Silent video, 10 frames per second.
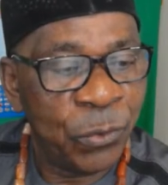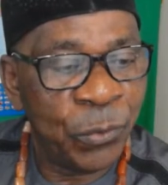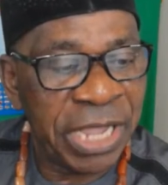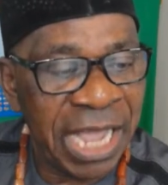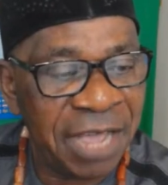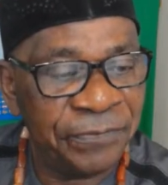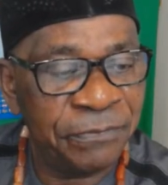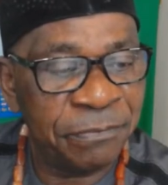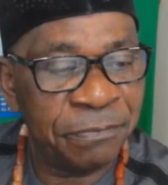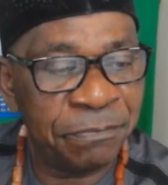We have
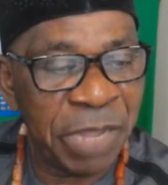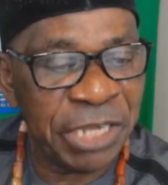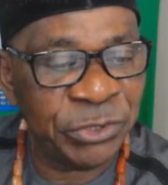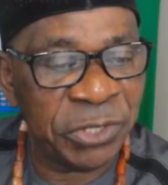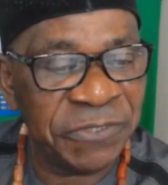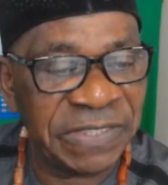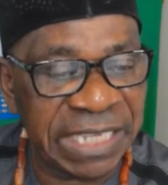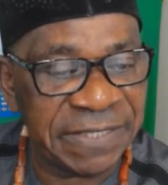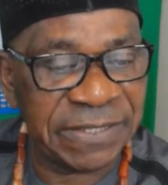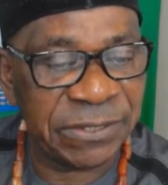mentioned
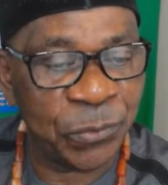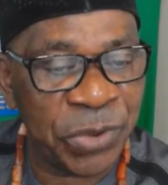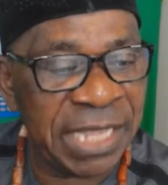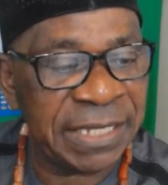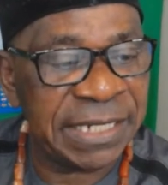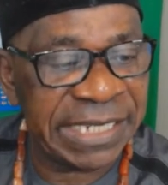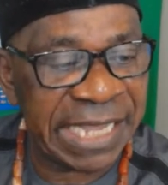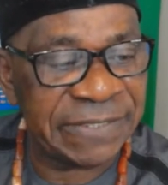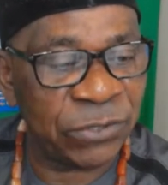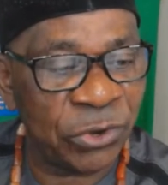states where
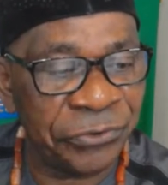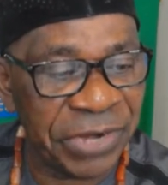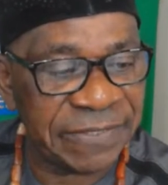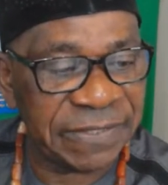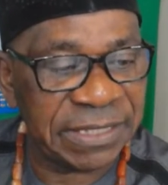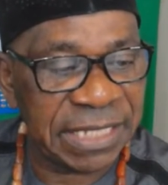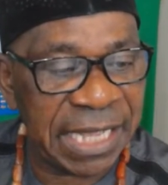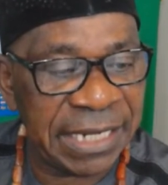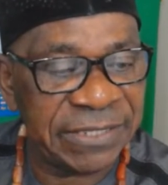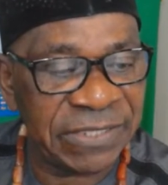there's unrest
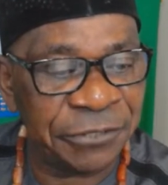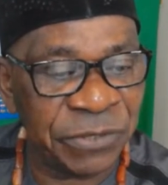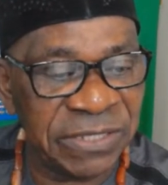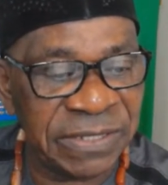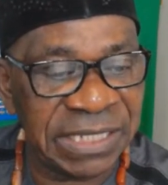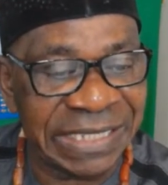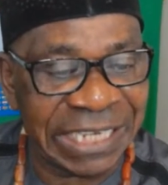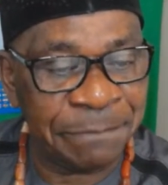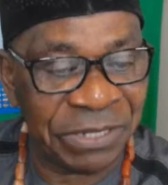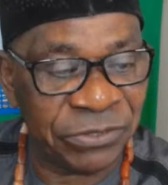and the Southeast
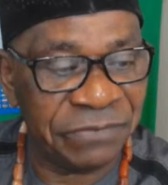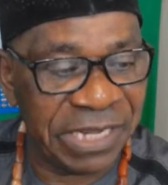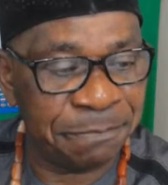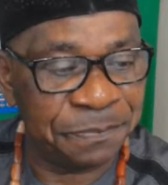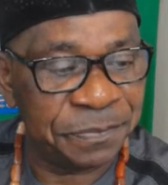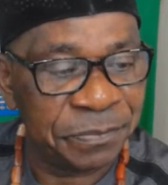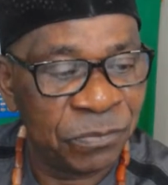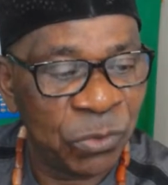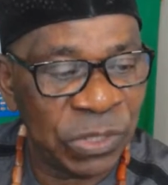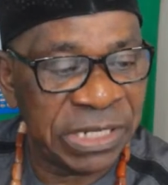isn't part of them.
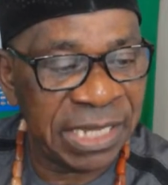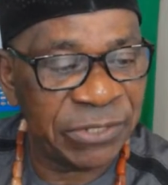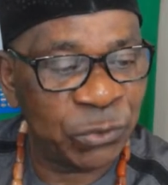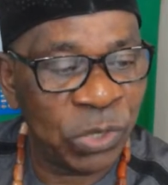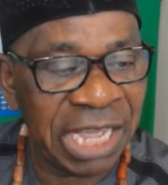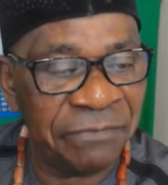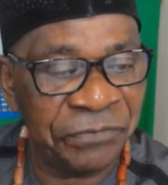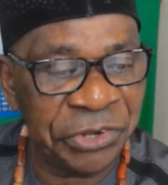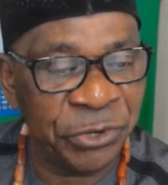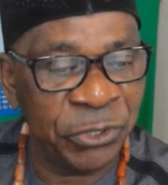Witness, we have
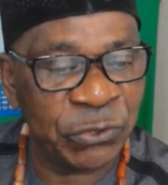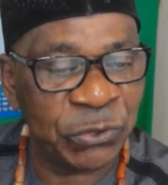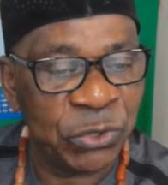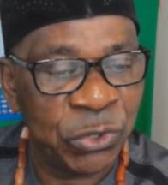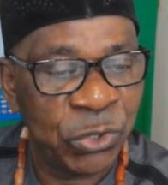videos